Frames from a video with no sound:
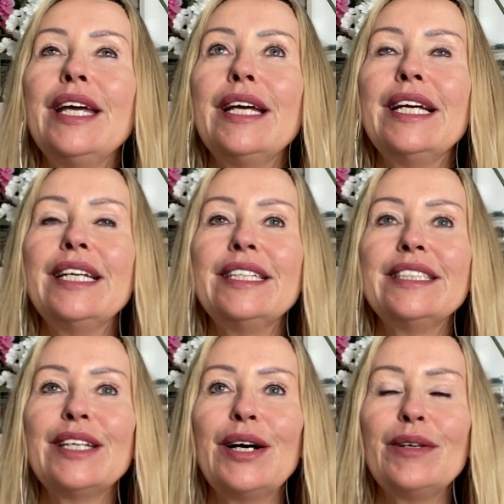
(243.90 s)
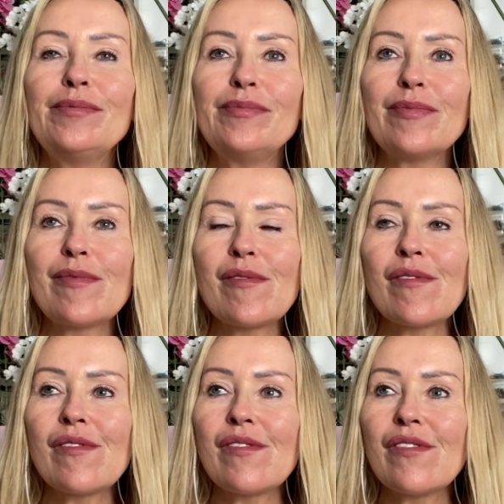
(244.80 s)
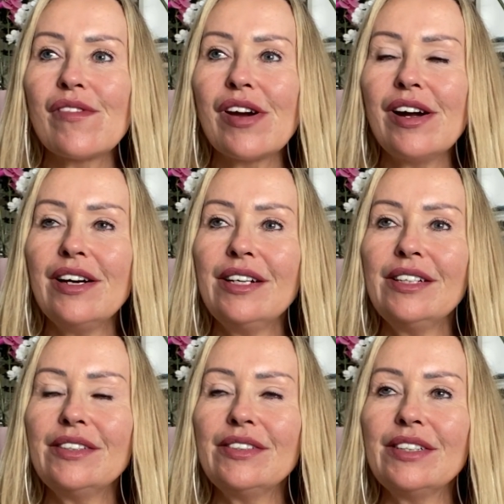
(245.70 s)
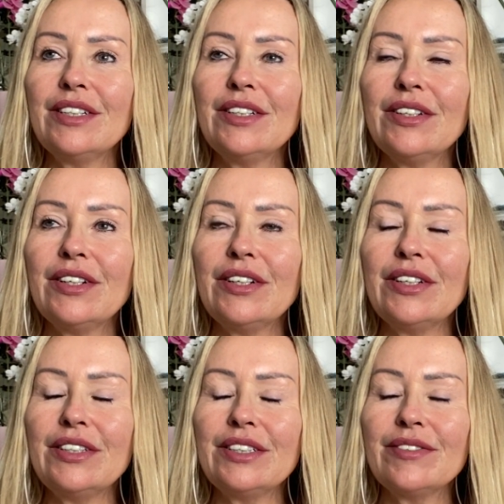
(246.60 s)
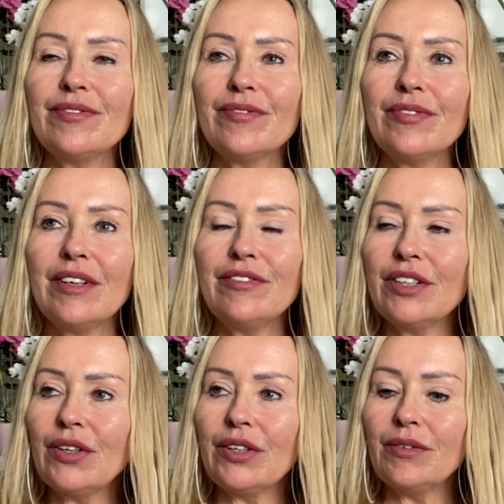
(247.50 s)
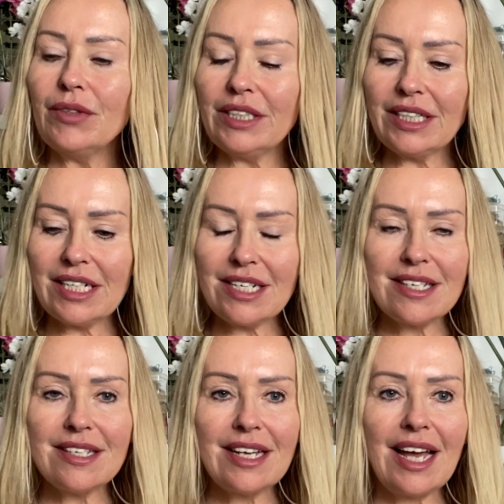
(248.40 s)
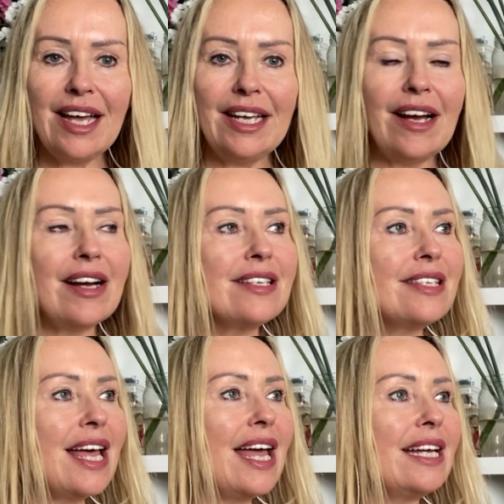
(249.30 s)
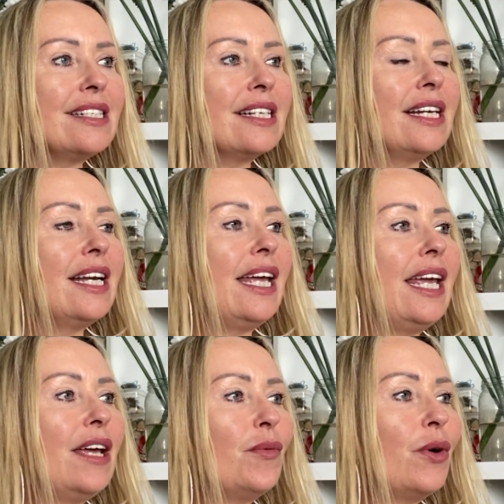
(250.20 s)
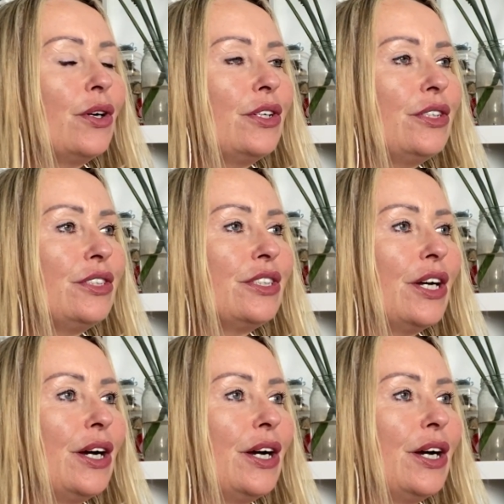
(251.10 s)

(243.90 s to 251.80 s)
It is, oh God, I've forgotten. What did I just say? I said it was